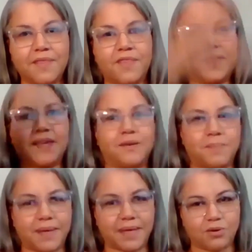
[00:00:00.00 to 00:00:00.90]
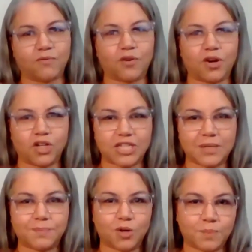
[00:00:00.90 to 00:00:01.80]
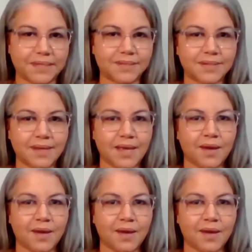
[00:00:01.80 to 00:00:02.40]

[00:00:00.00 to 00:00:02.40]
the big overarching purpose.